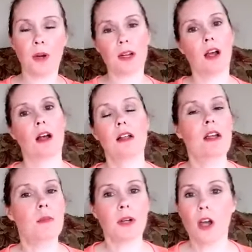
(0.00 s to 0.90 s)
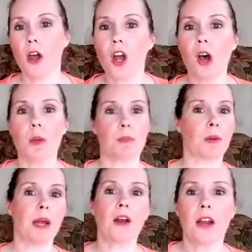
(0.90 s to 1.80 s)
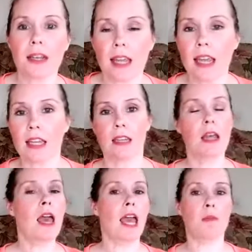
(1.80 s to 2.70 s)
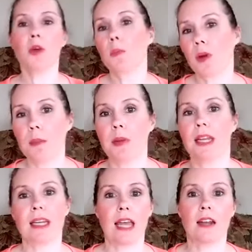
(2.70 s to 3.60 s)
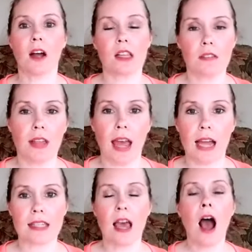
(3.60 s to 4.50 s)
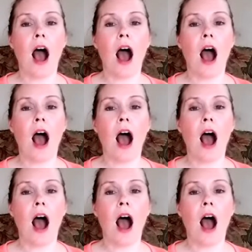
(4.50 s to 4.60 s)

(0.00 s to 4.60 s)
bringing it all home and preparing it and meal prepping and all of that.